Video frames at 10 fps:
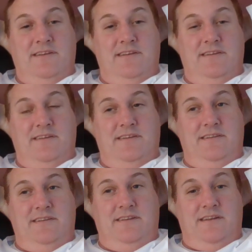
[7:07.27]
you
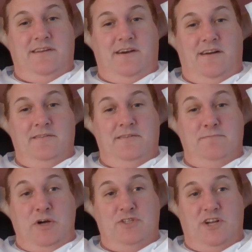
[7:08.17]

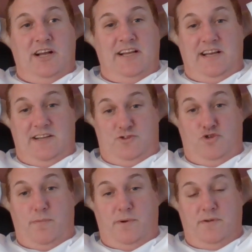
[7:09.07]
most likely going to
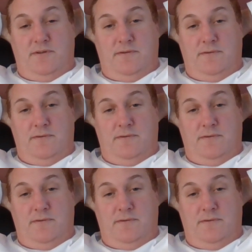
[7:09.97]
drop it.